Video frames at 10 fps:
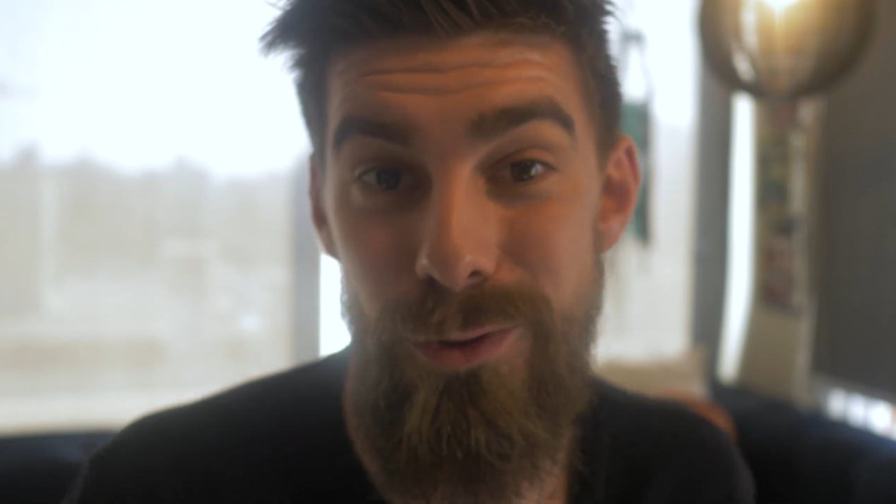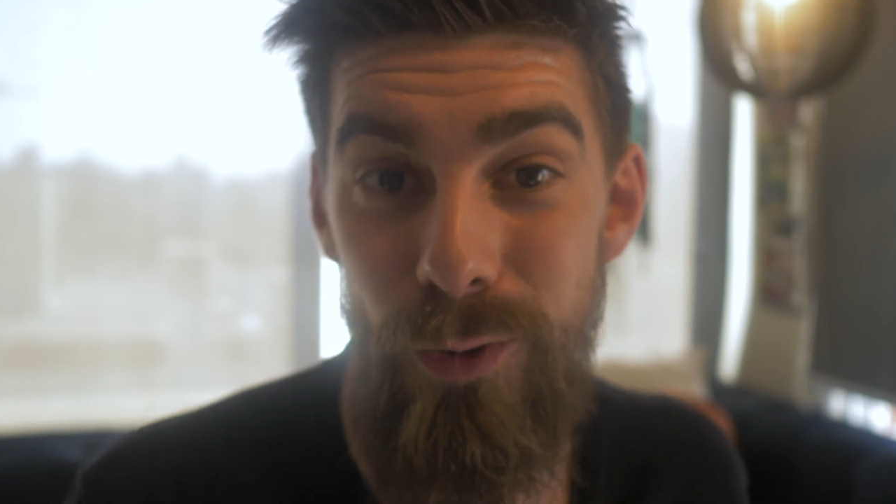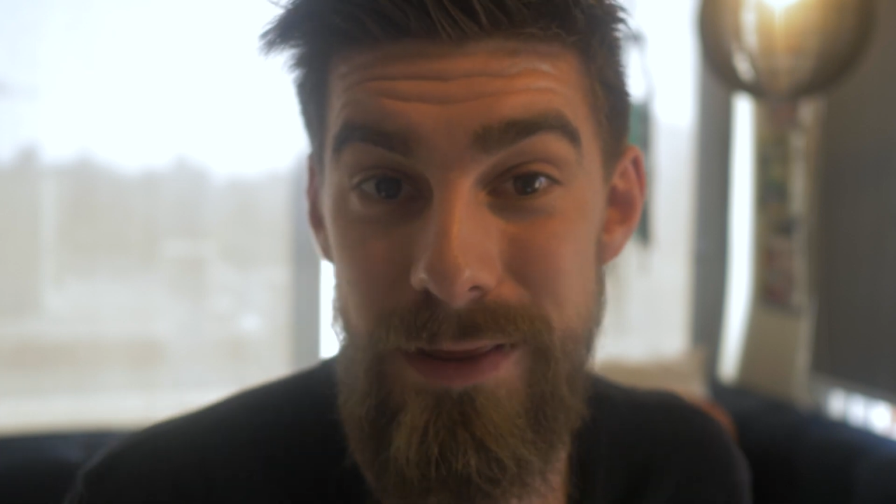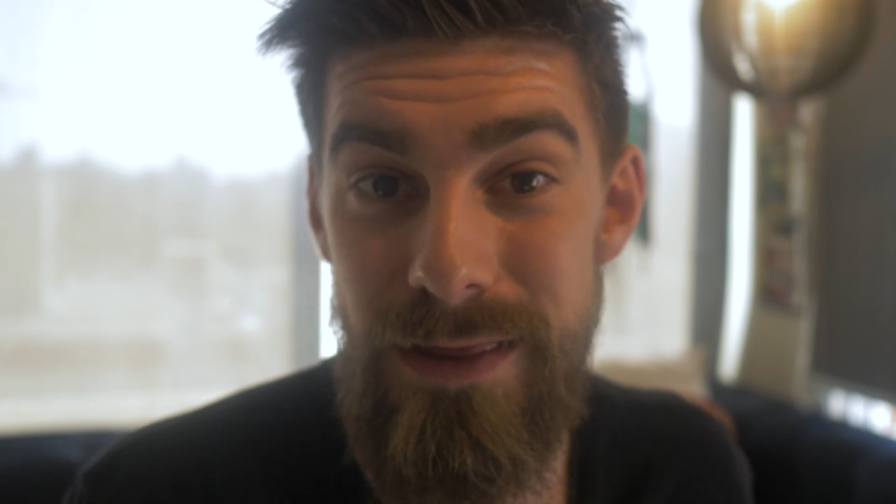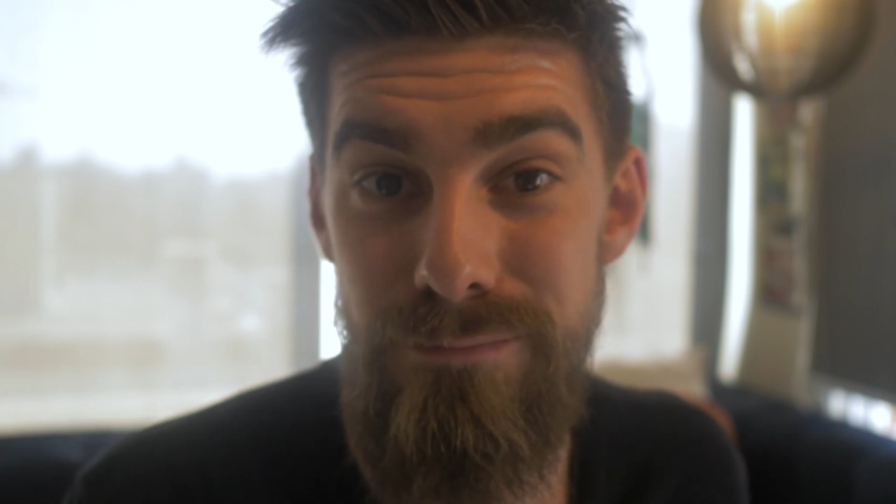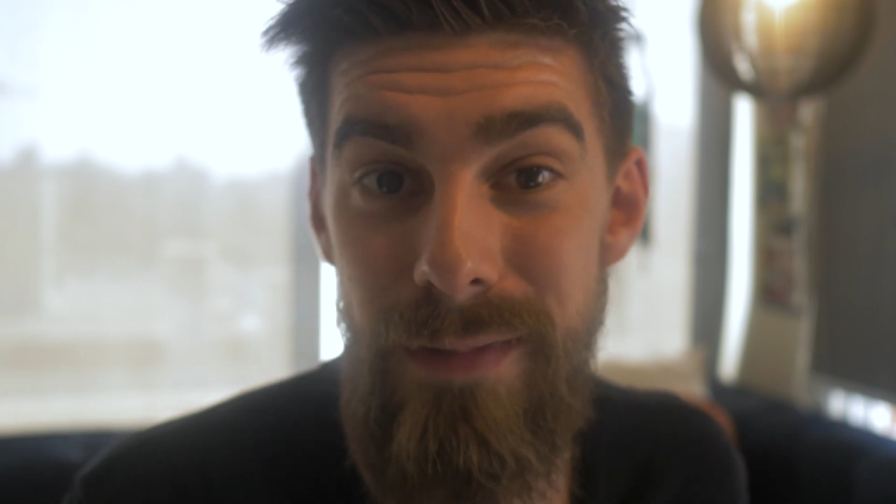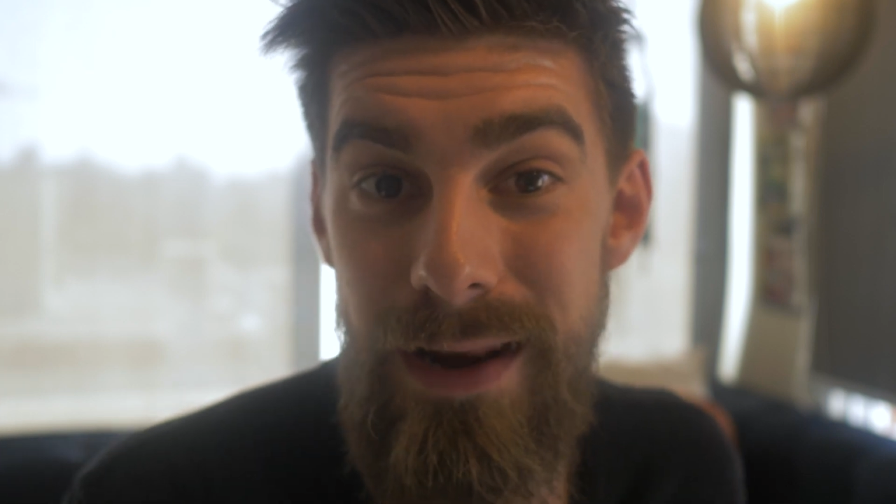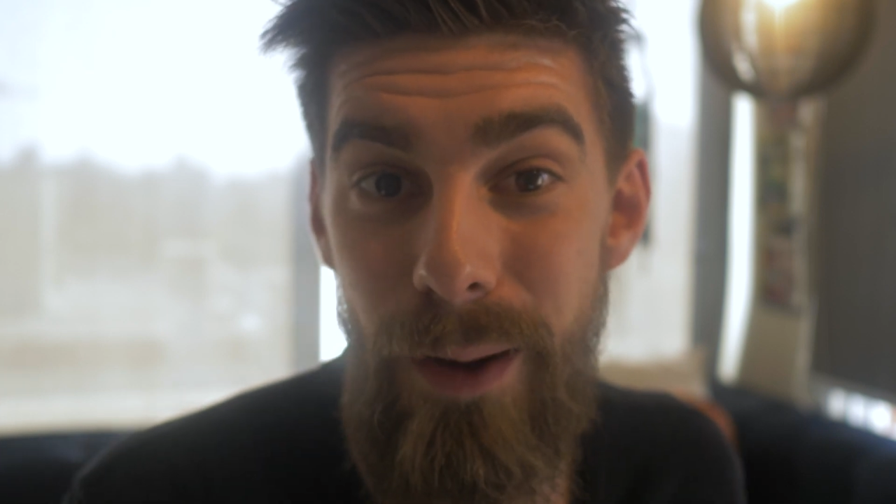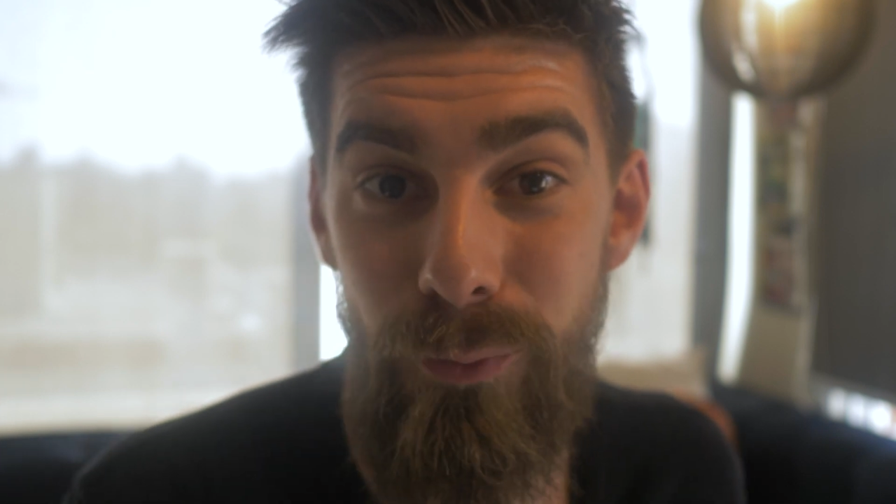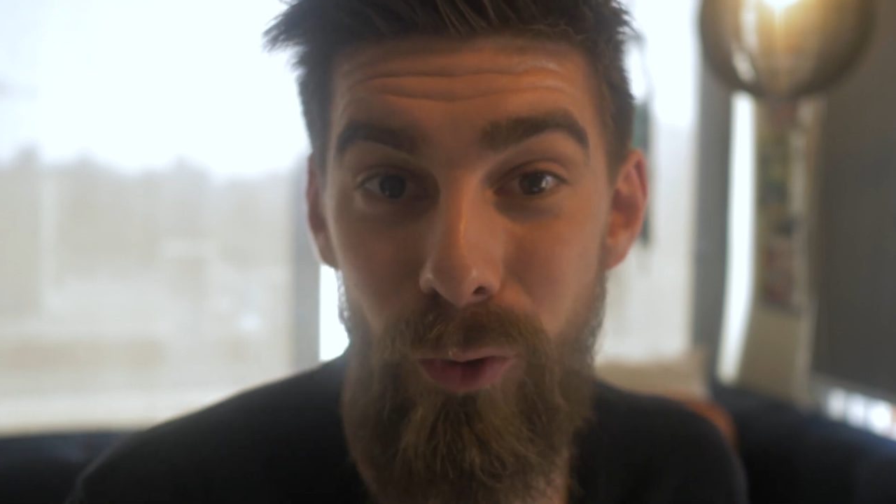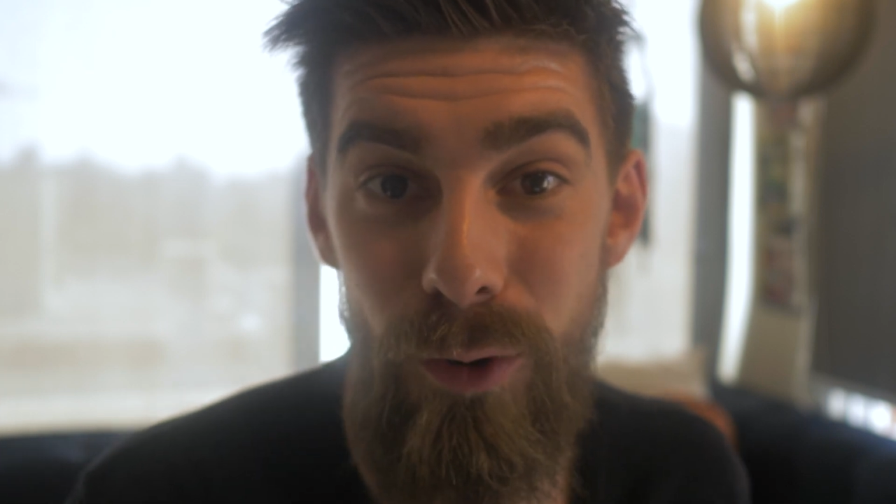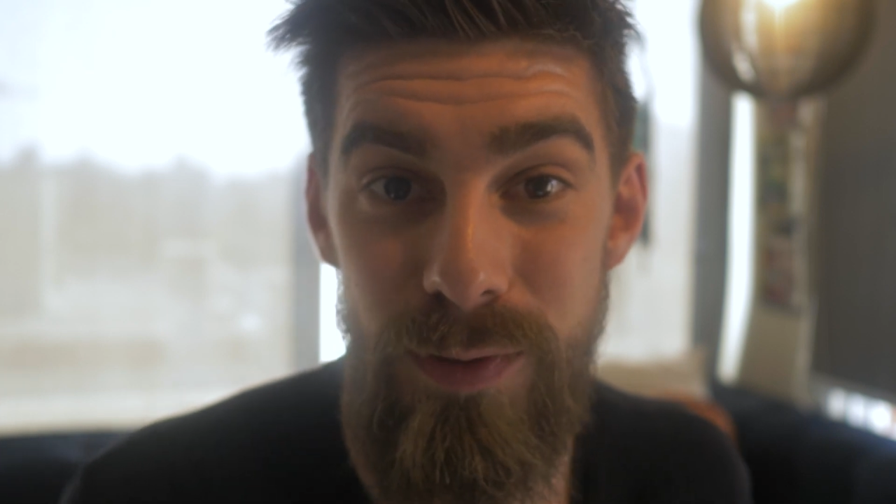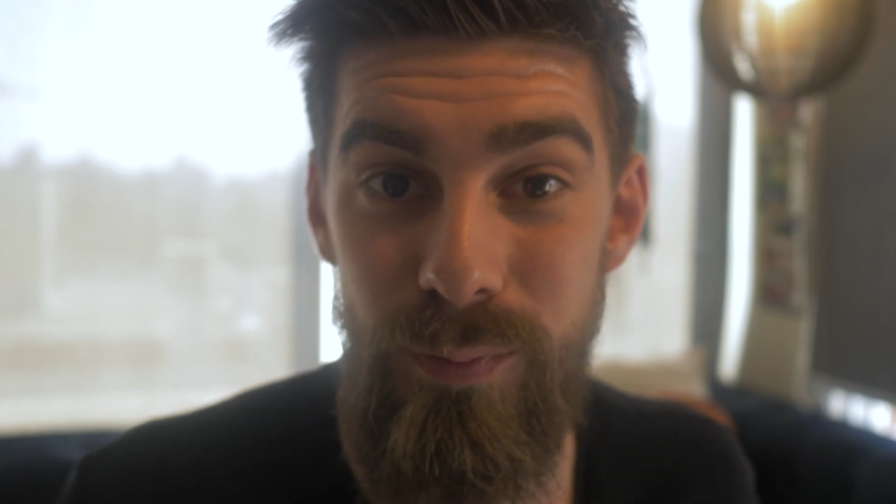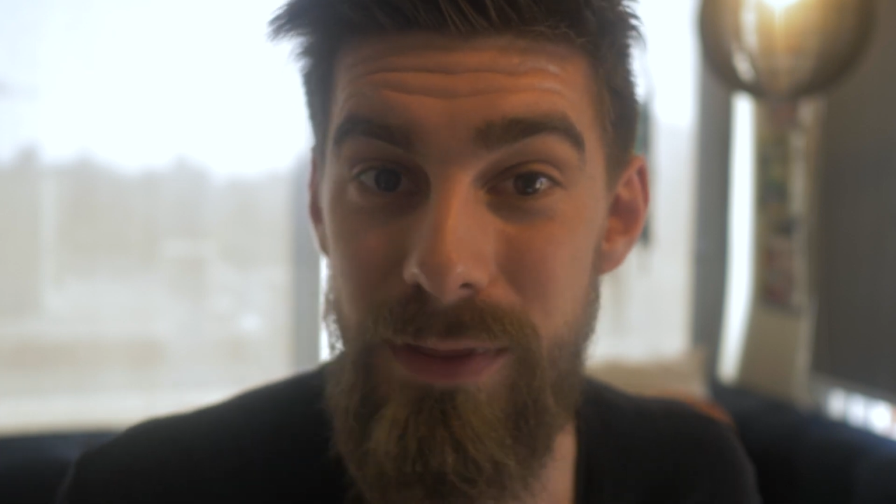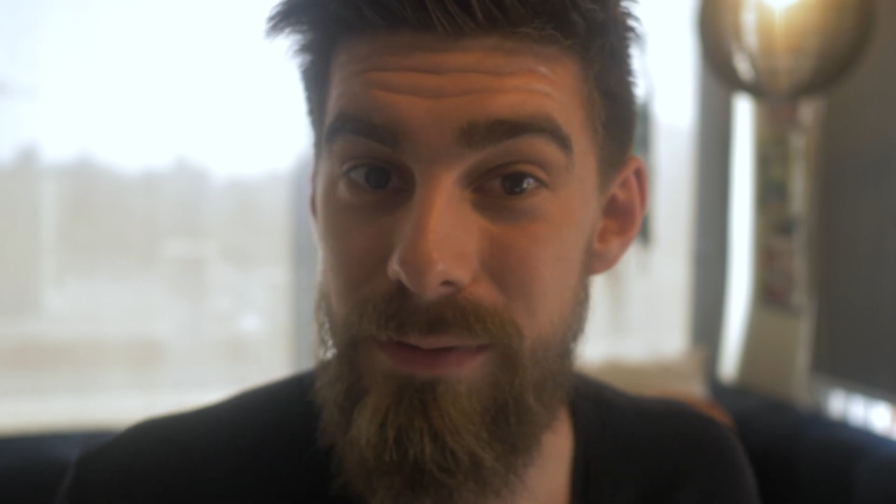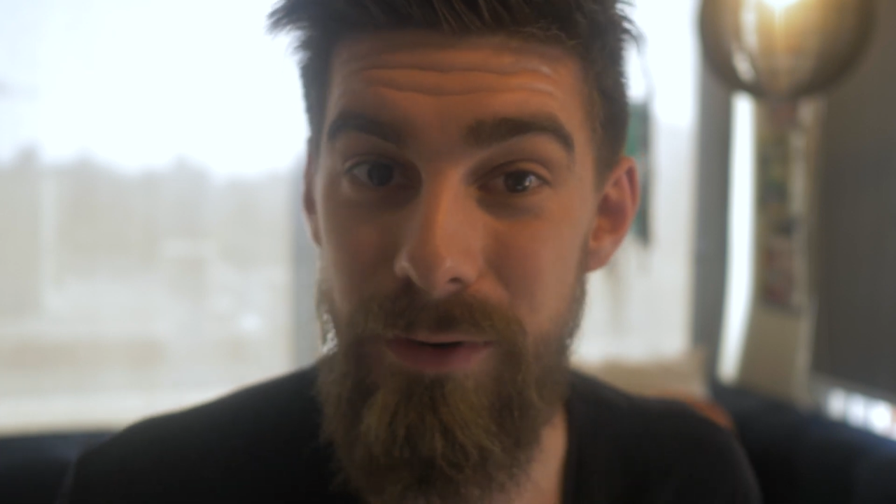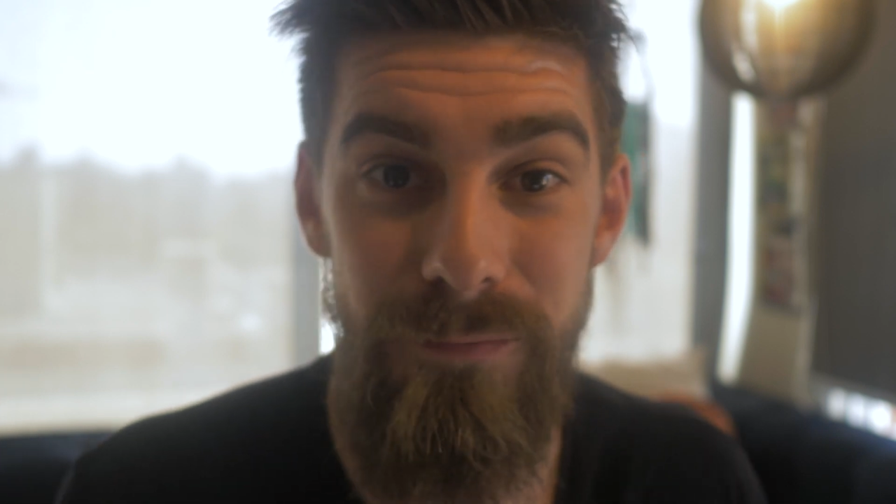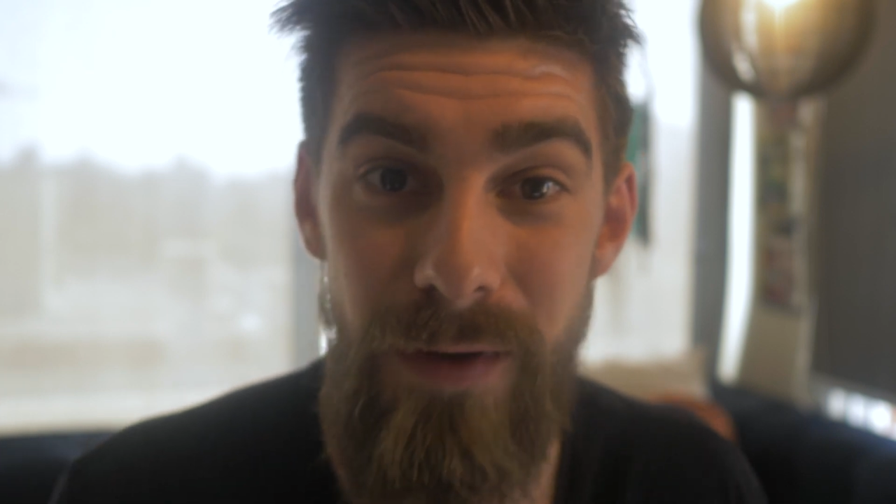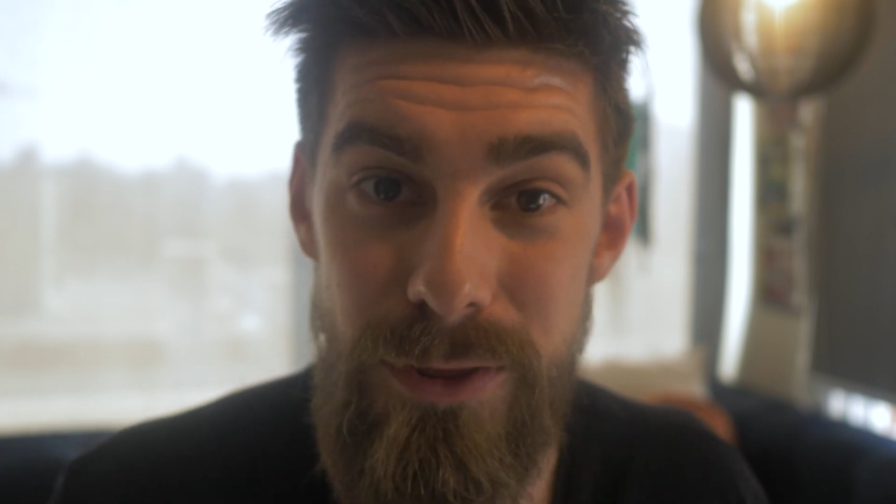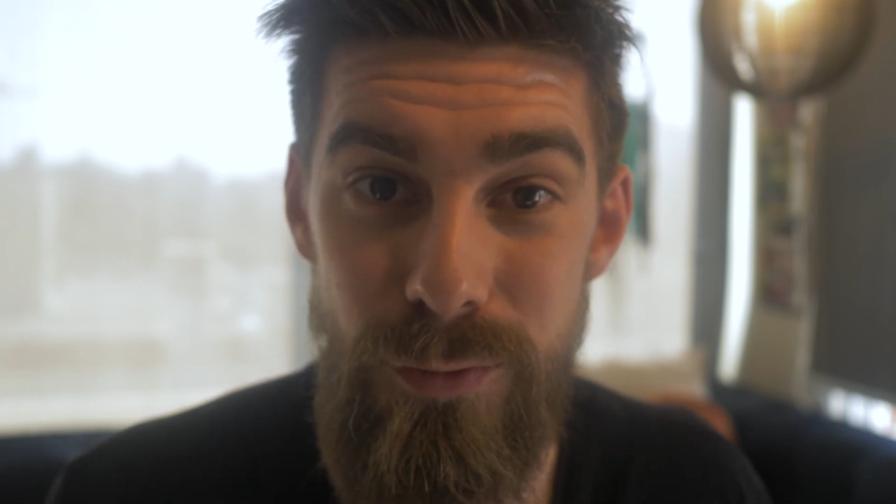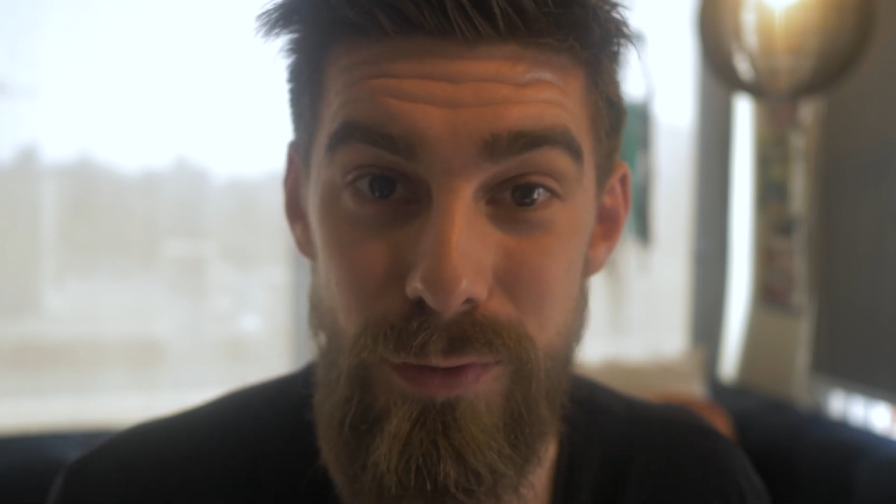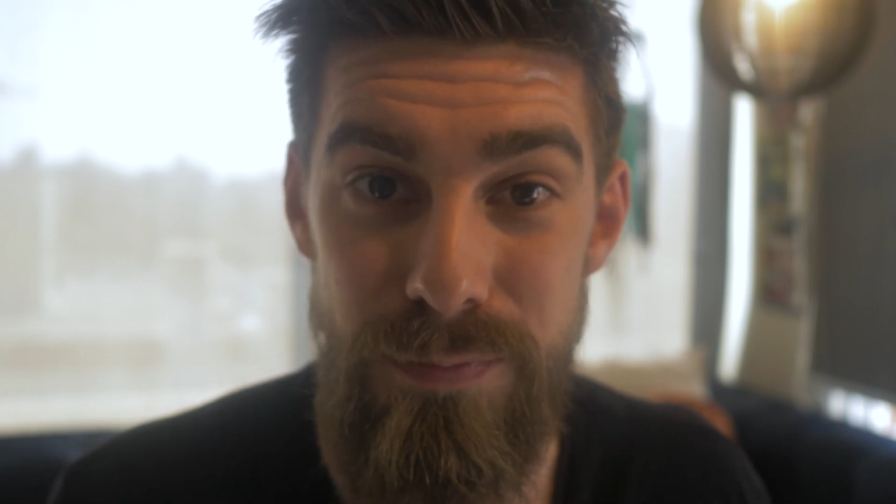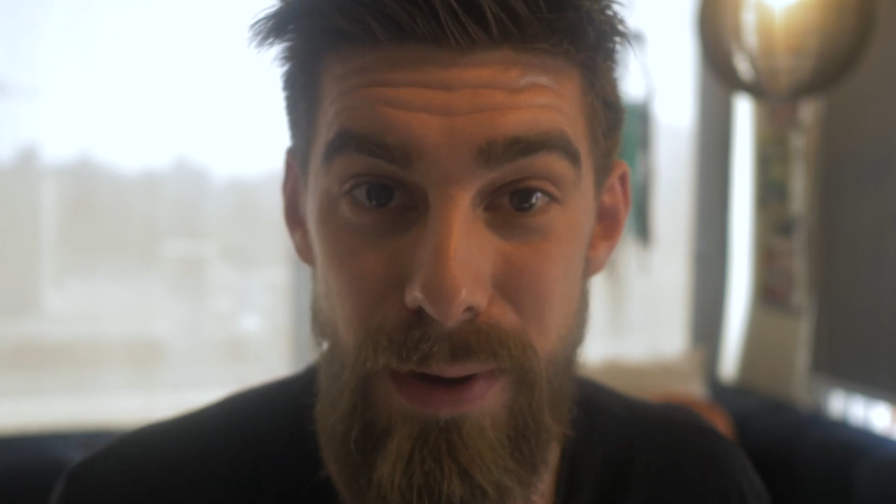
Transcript: join some meetup groups with some adventurous